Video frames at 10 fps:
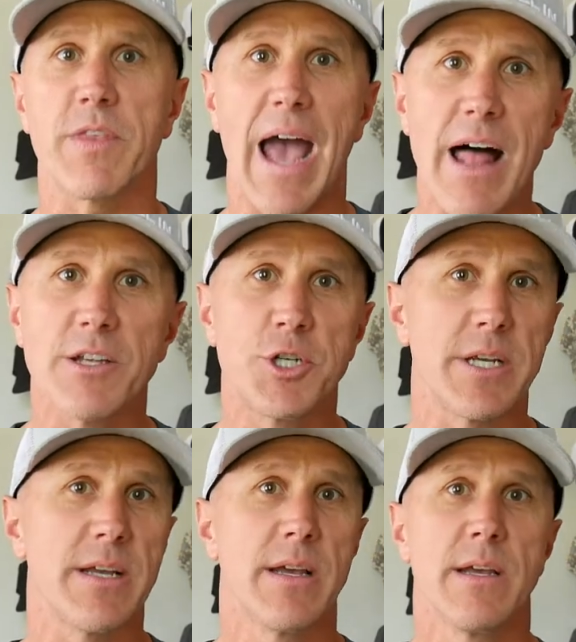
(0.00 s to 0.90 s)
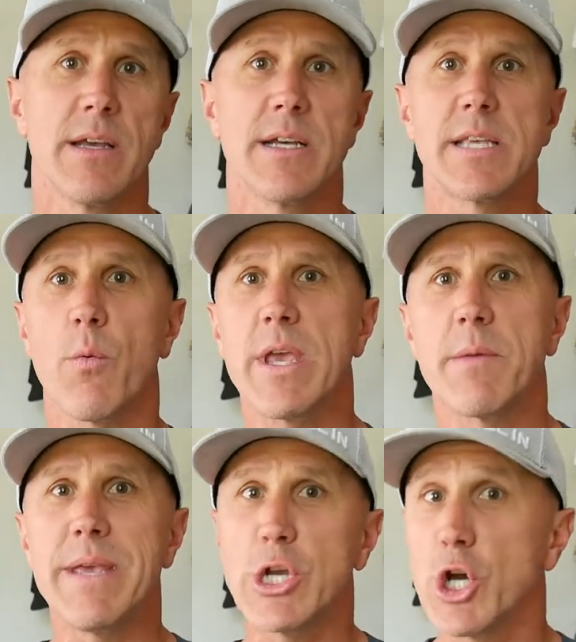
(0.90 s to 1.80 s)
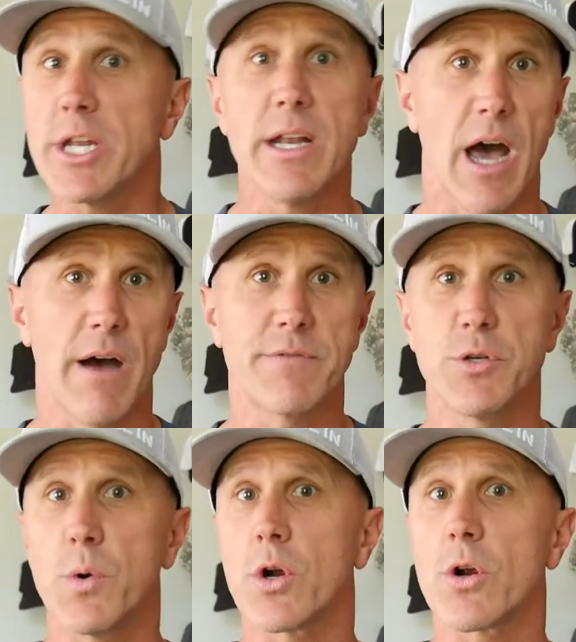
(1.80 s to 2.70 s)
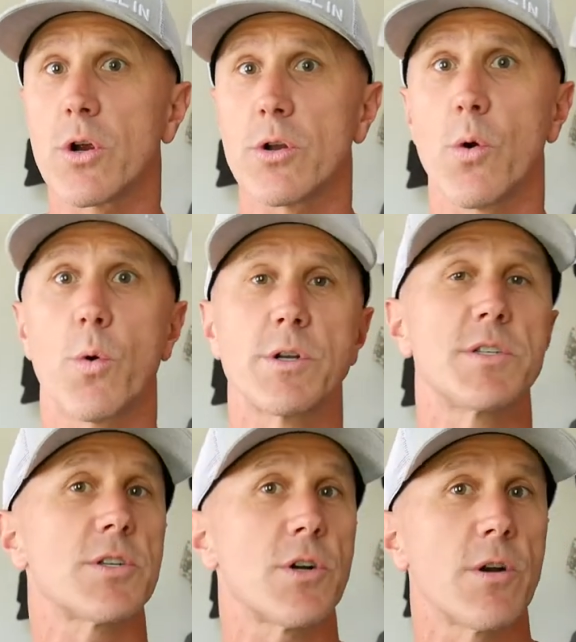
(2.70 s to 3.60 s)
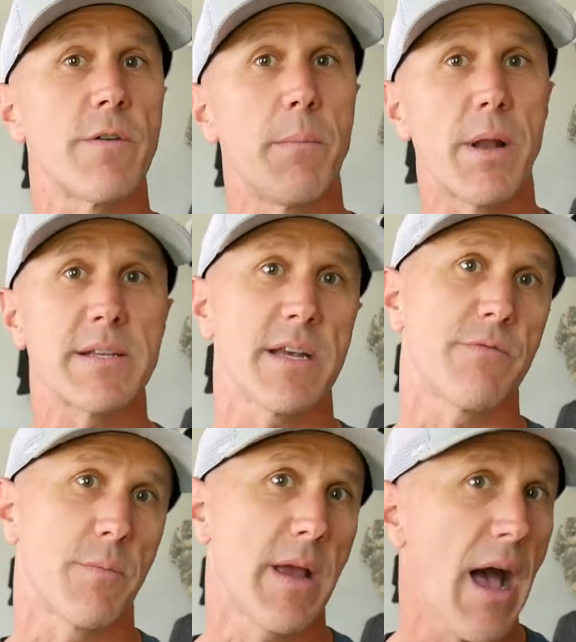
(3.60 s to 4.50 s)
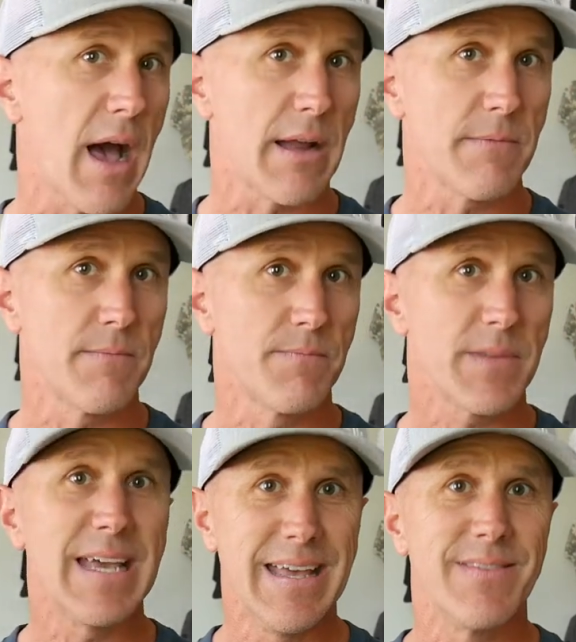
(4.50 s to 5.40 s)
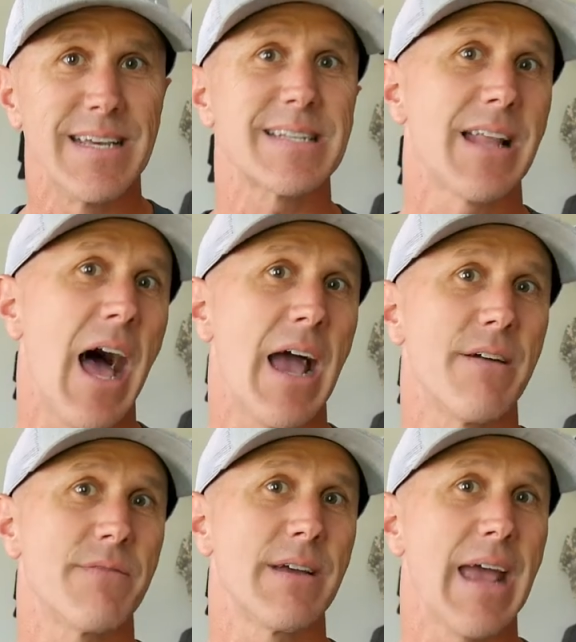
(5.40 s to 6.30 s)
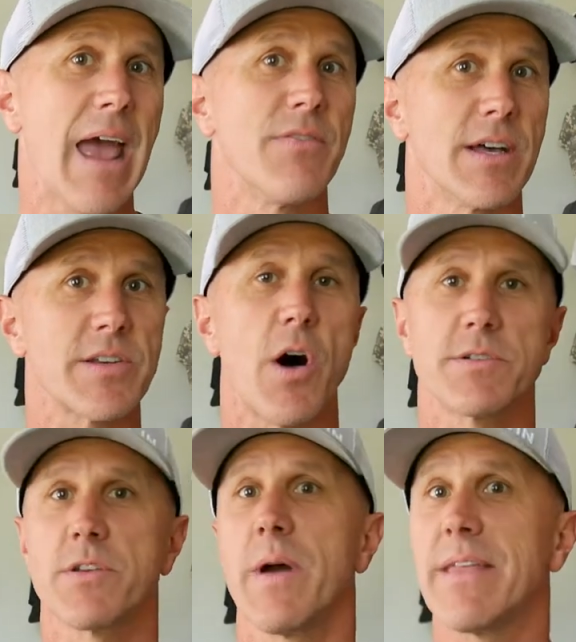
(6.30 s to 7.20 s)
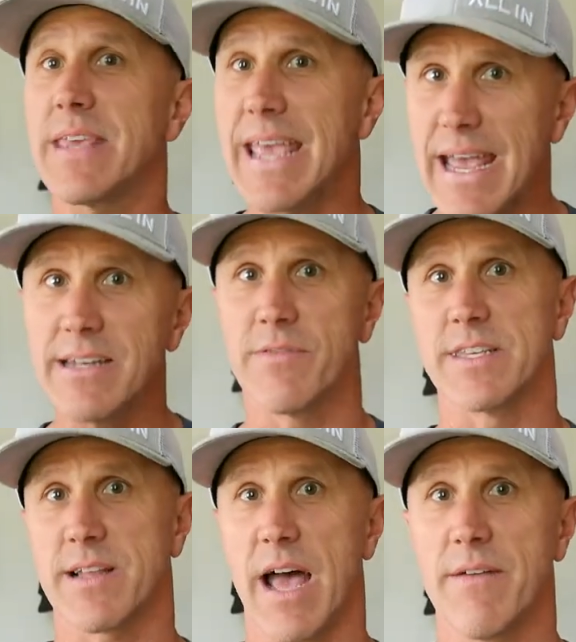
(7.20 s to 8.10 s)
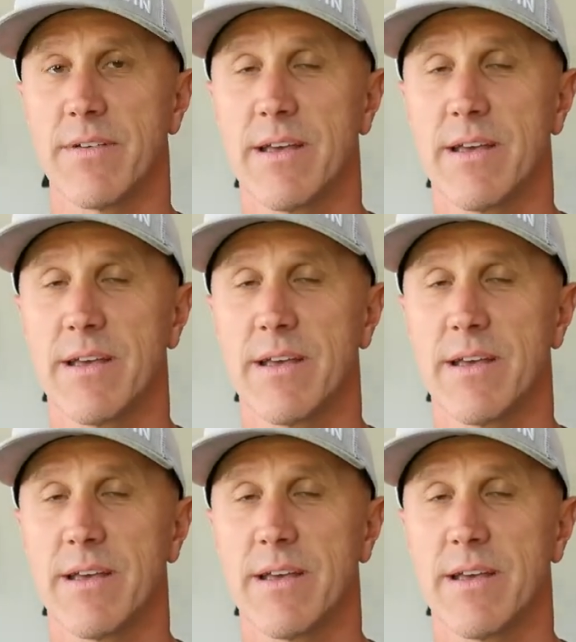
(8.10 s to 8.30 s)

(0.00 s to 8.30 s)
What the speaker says: theology is that we can be good enough to earn or deserve a blessing from God in this life, and thus also at the end of this life.